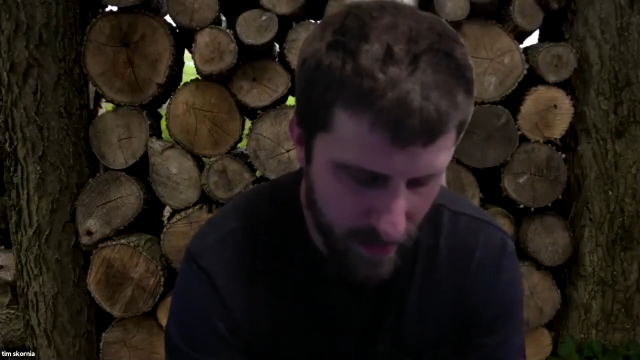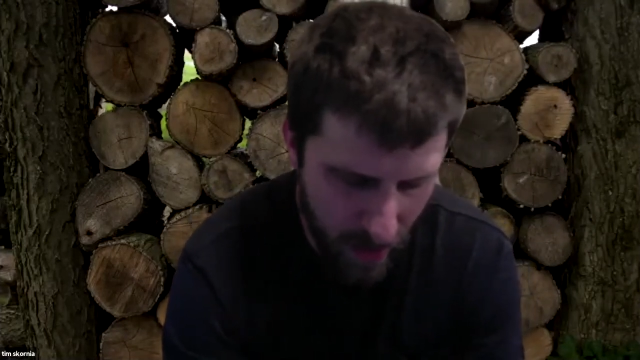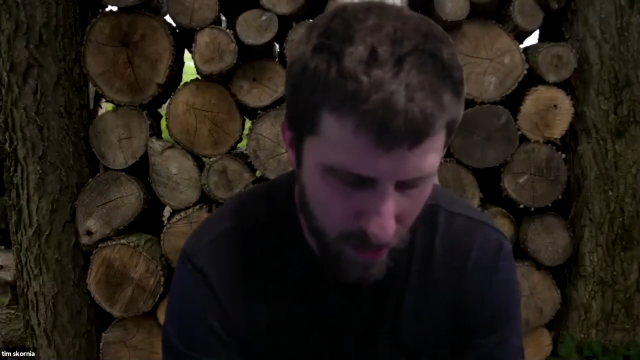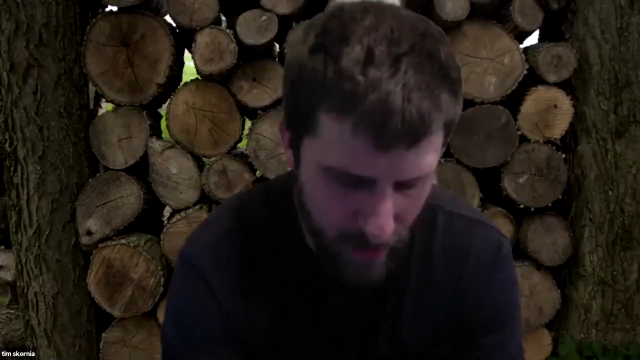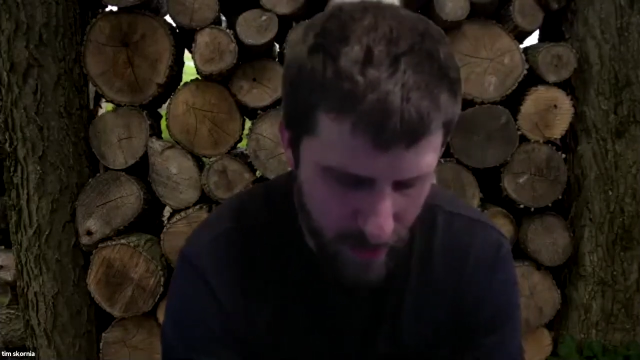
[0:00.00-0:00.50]

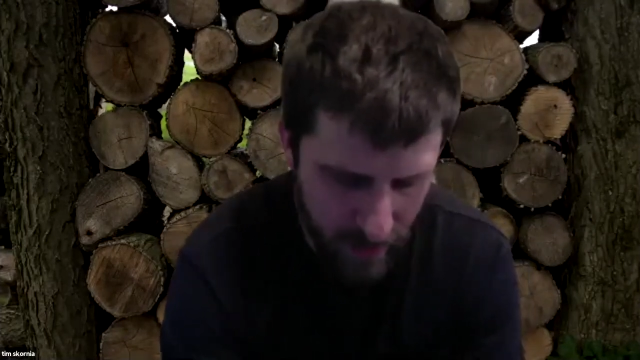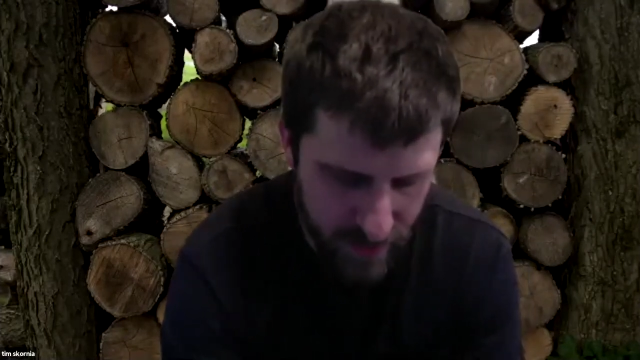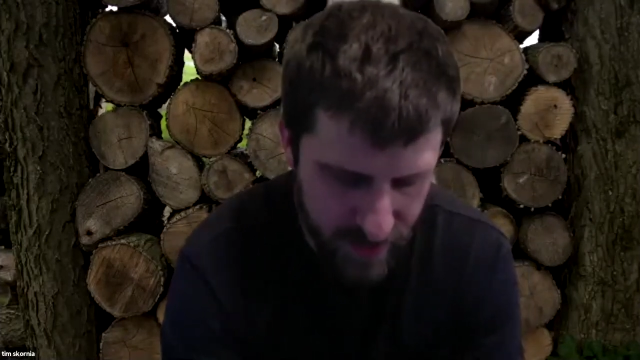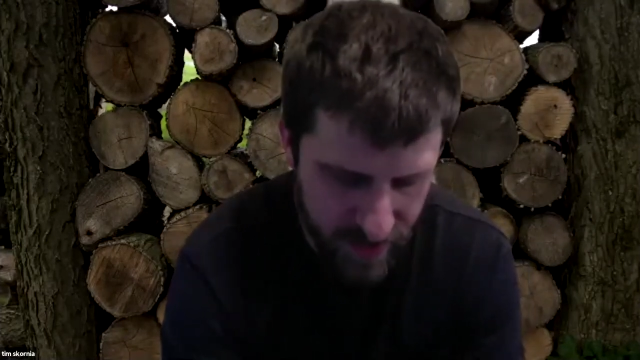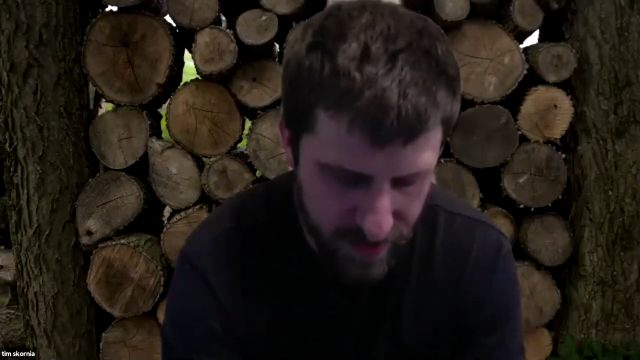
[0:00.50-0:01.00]
around
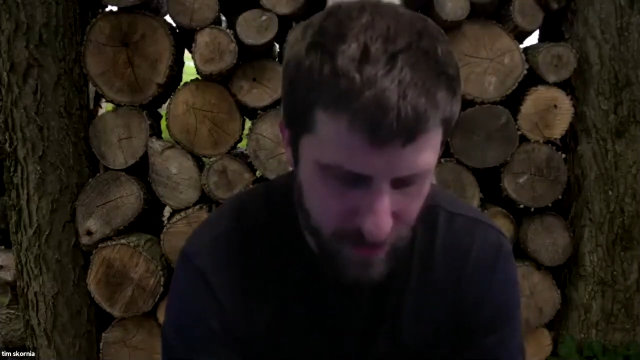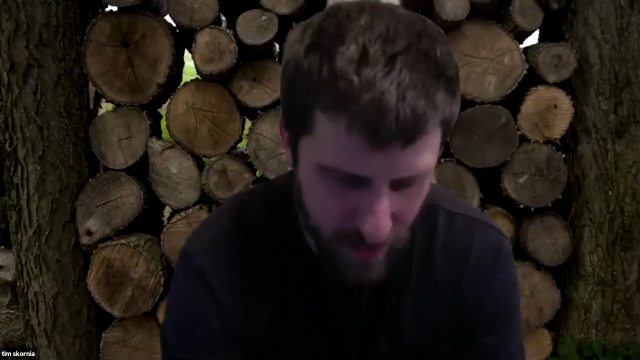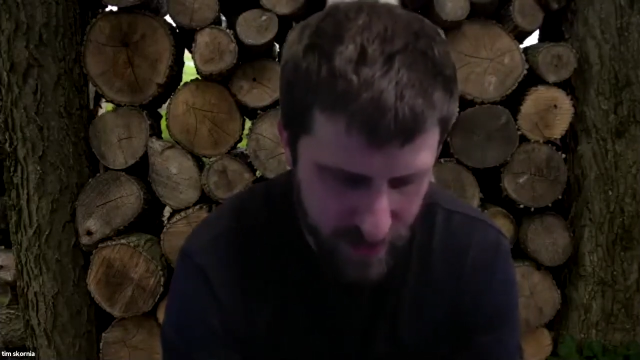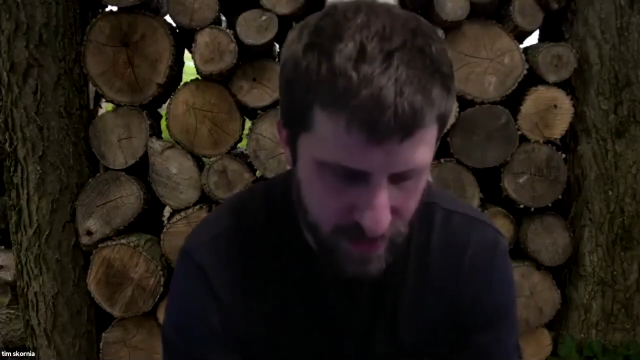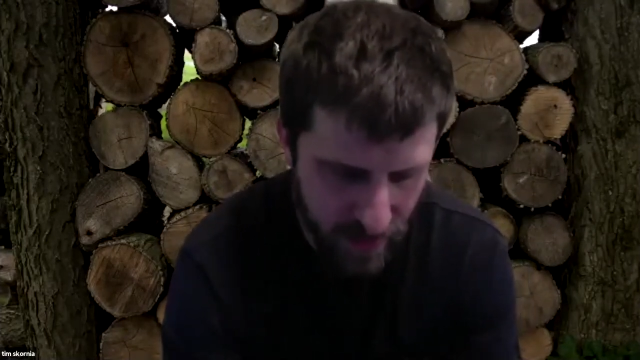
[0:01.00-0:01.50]
6
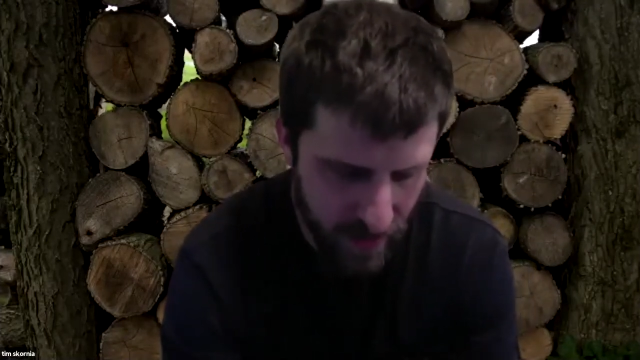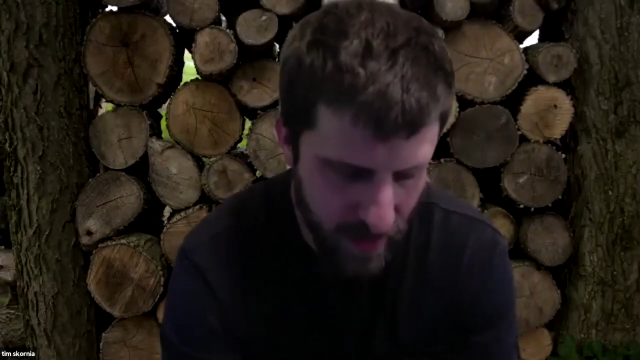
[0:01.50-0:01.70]
months,